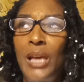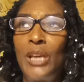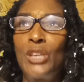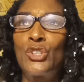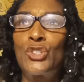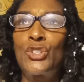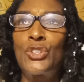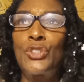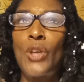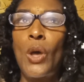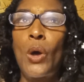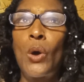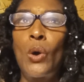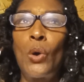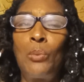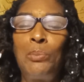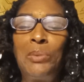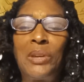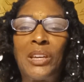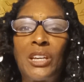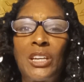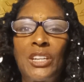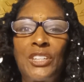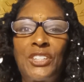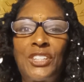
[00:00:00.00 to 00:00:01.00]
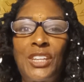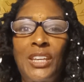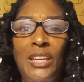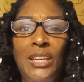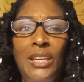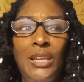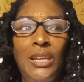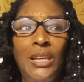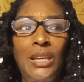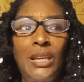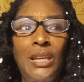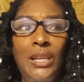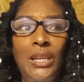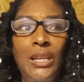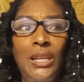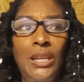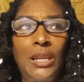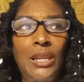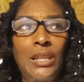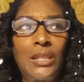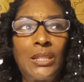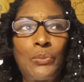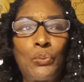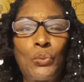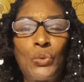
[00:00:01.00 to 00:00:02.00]
So, because
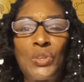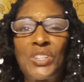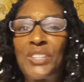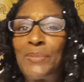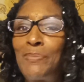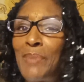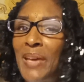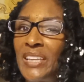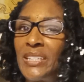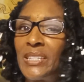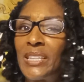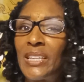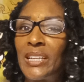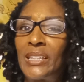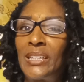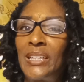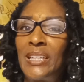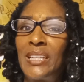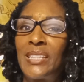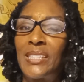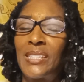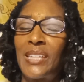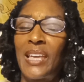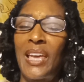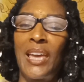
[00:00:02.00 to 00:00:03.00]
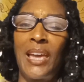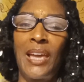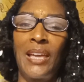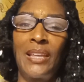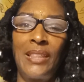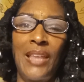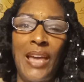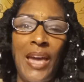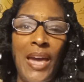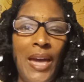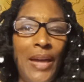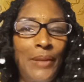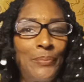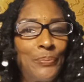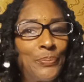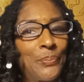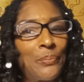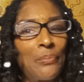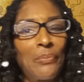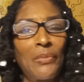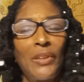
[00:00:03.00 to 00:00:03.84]
he was basically saying that